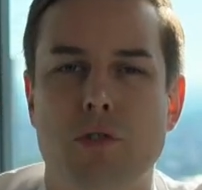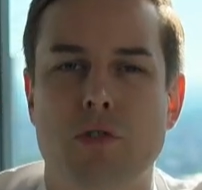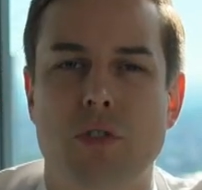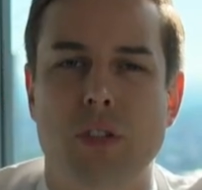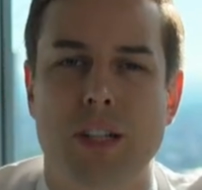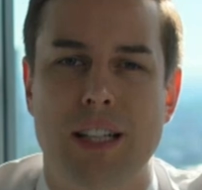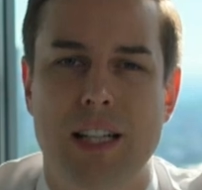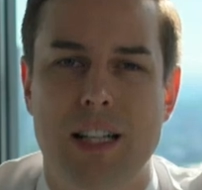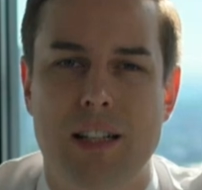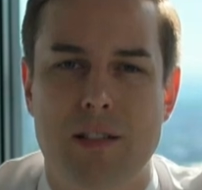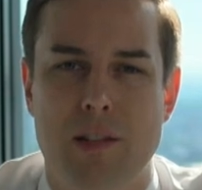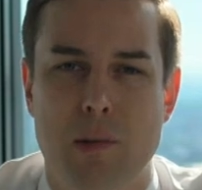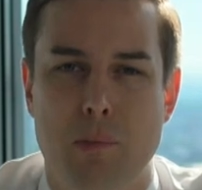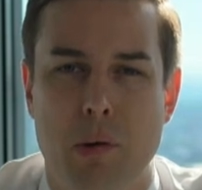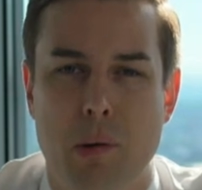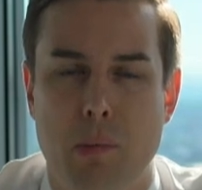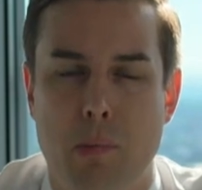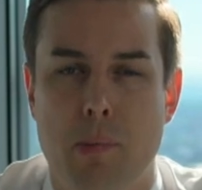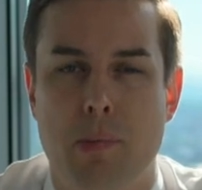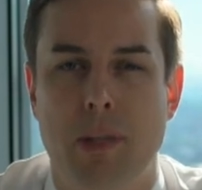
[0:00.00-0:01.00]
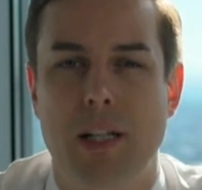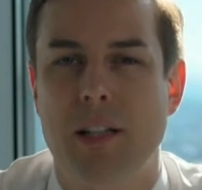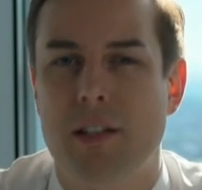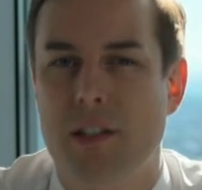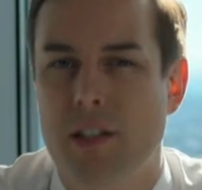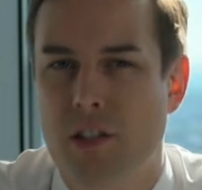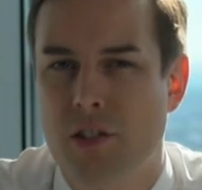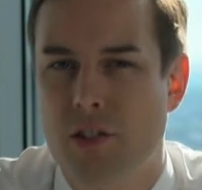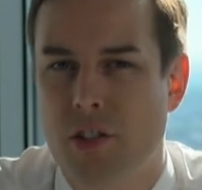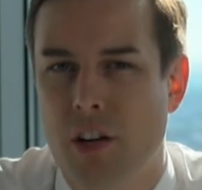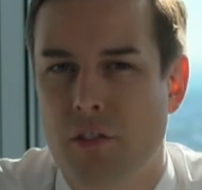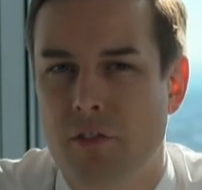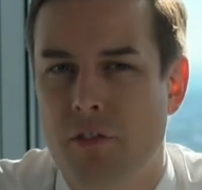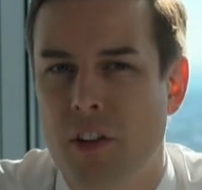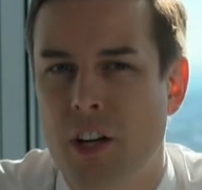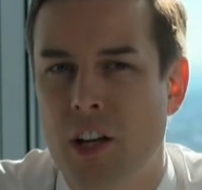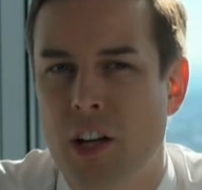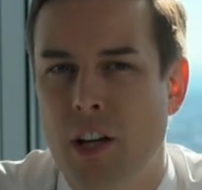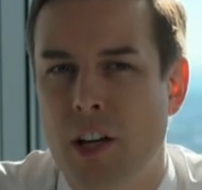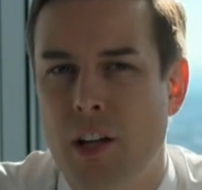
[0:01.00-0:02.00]
So, at least the probabilities of
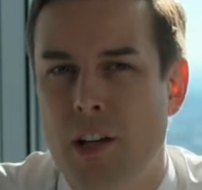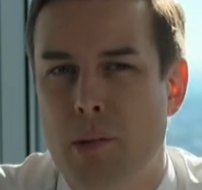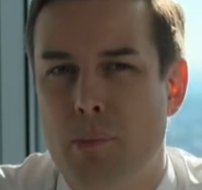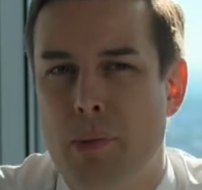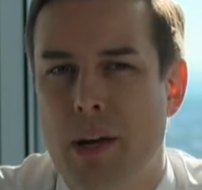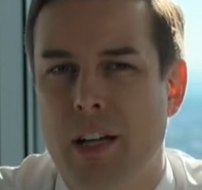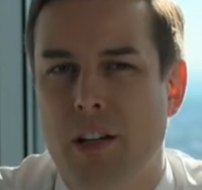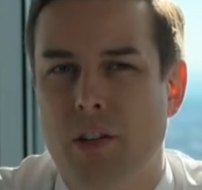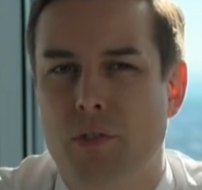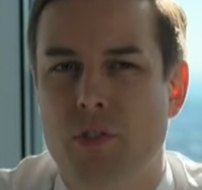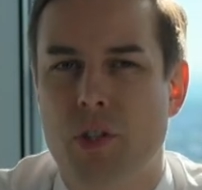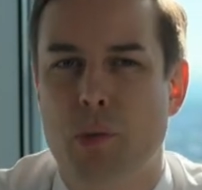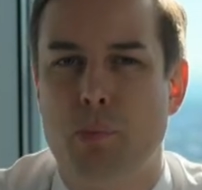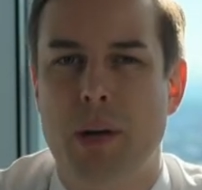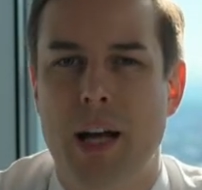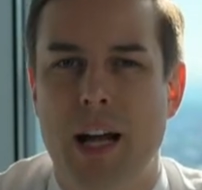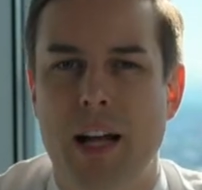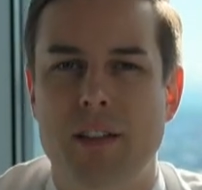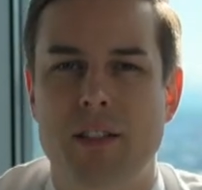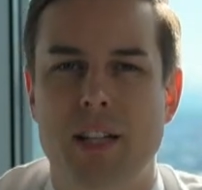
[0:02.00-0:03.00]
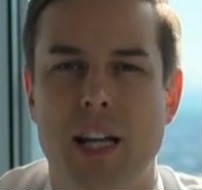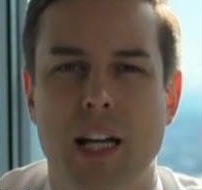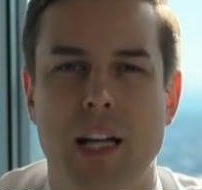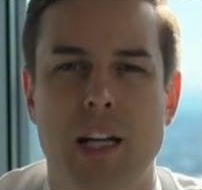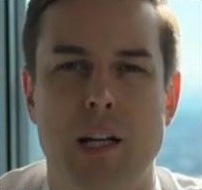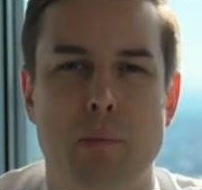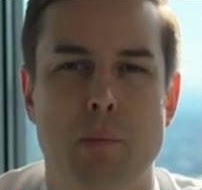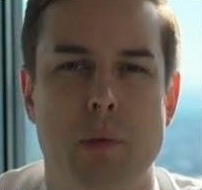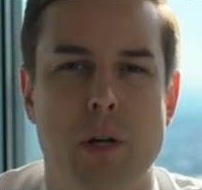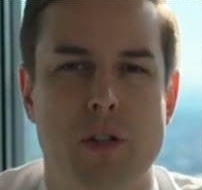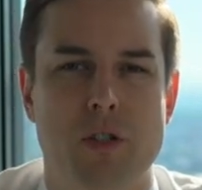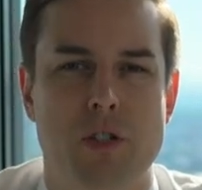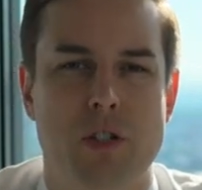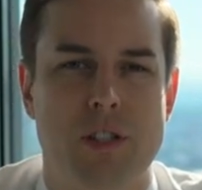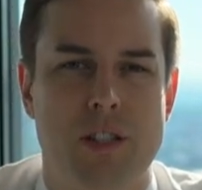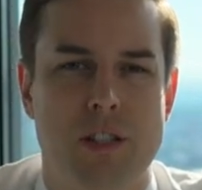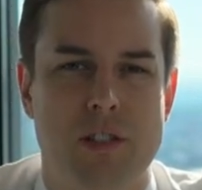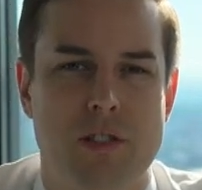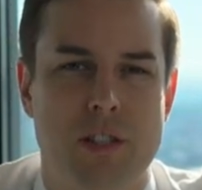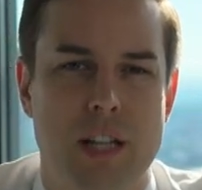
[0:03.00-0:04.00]
the Bank of Japan taking
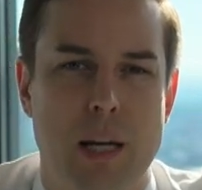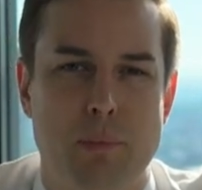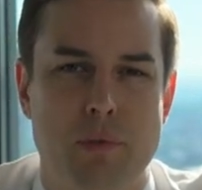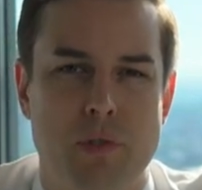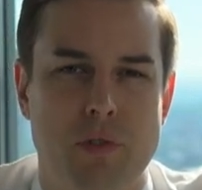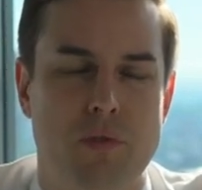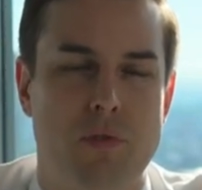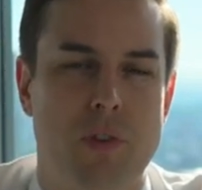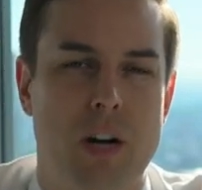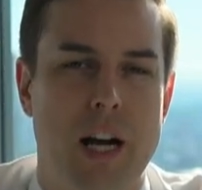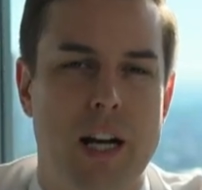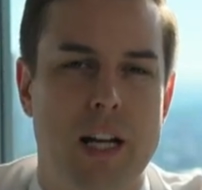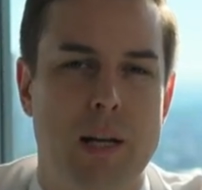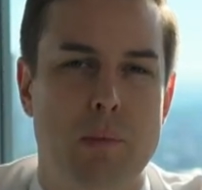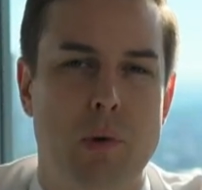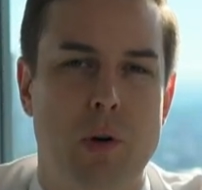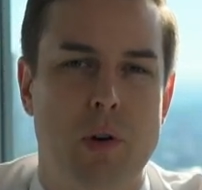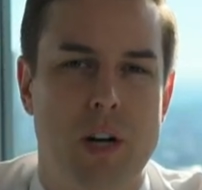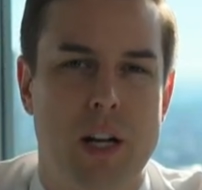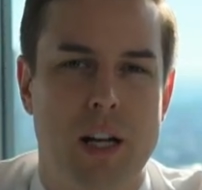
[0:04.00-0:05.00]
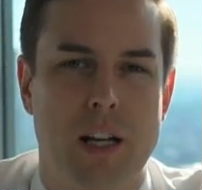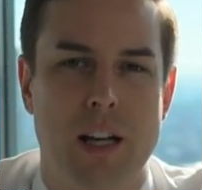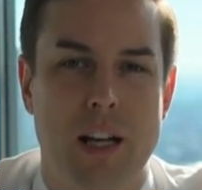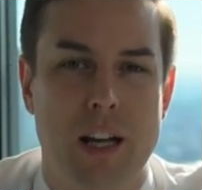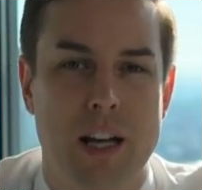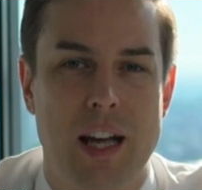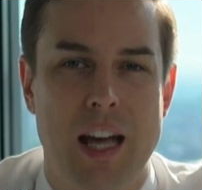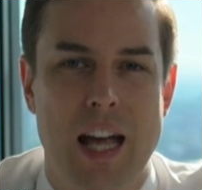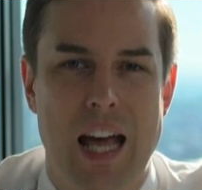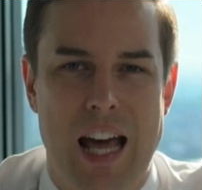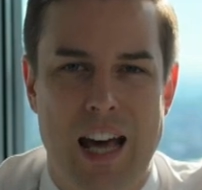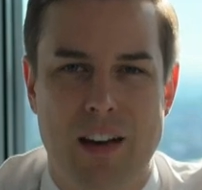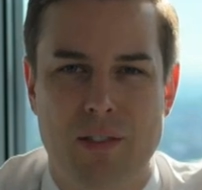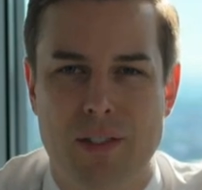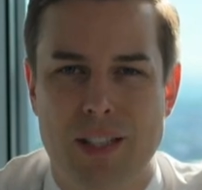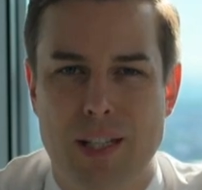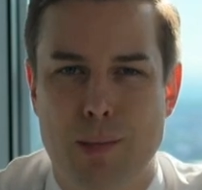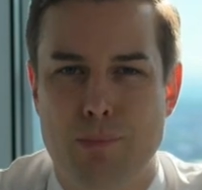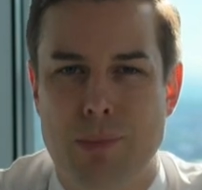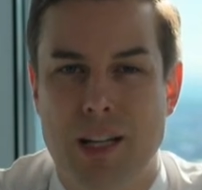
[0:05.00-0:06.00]
emergency steps on Friday morning
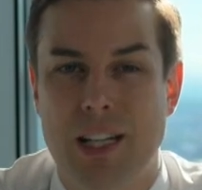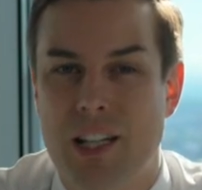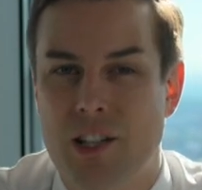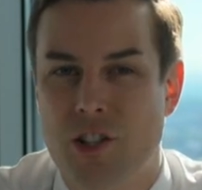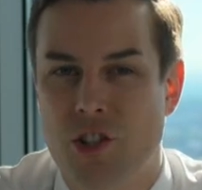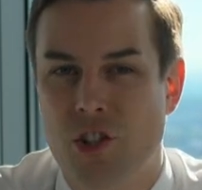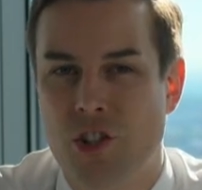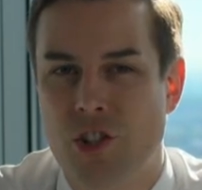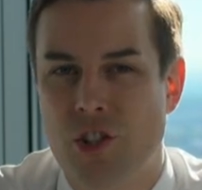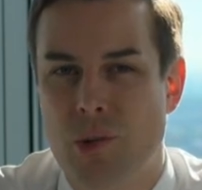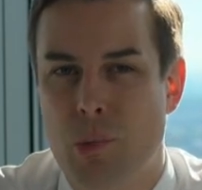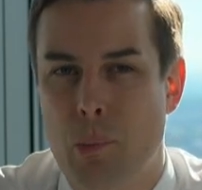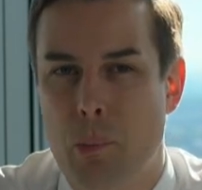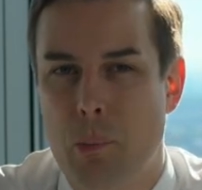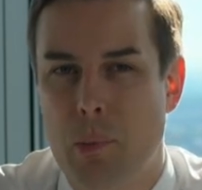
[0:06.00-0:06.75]
have diminished.